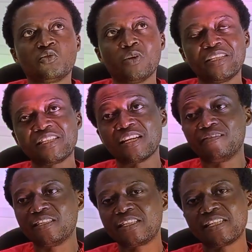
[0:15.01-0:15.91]

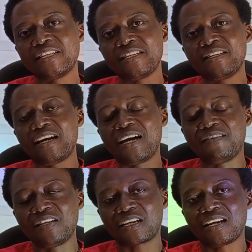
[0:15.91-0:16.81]
2017, I
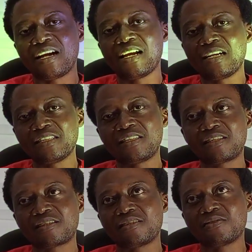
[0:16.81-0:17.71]
have a client